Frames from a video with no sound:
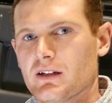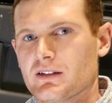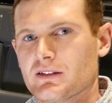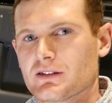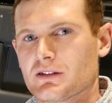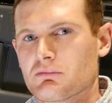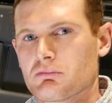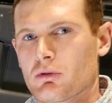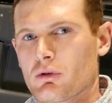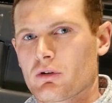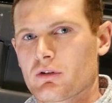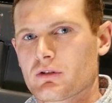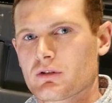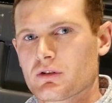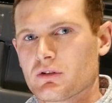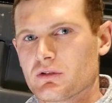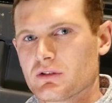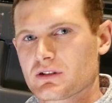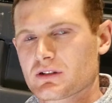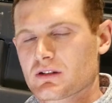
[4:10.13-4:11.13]
it is
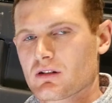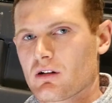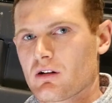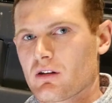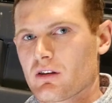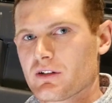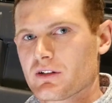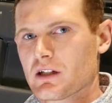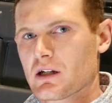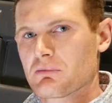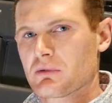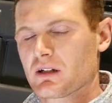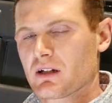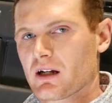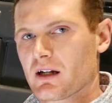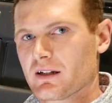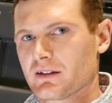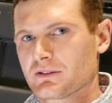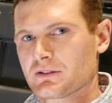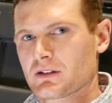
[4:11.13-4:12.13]
important to install the dummy
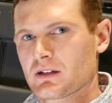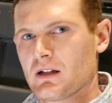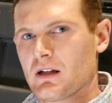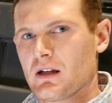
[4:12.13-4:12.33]
knives.